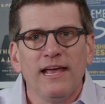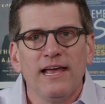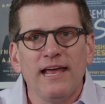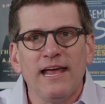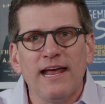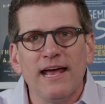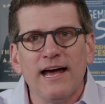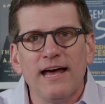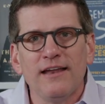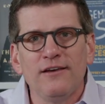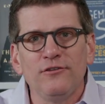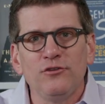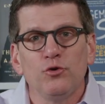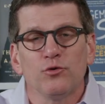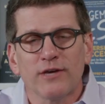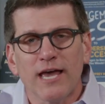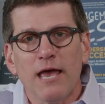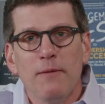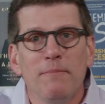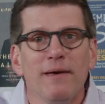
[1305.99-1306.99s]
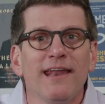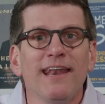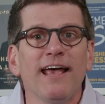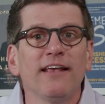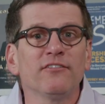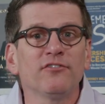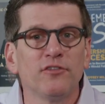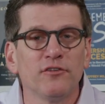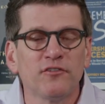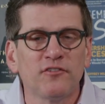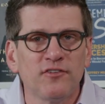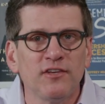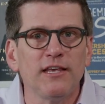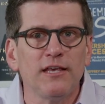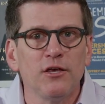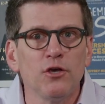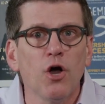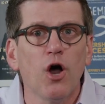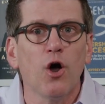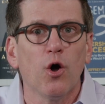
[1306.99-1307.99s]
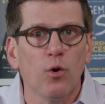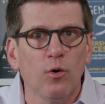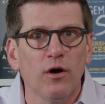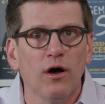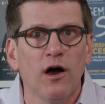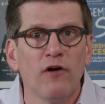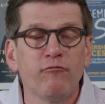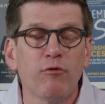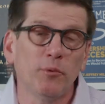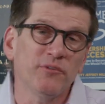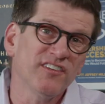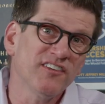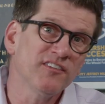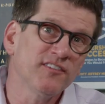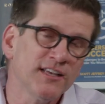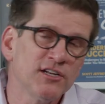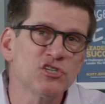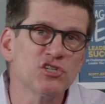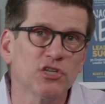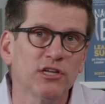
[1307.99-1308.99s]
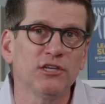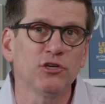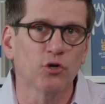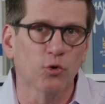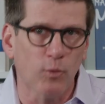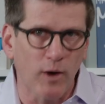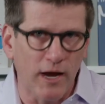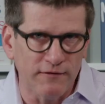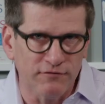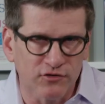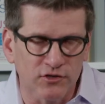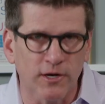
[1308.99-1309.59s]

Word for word: And you came in as the CEO of what was essentially your wife's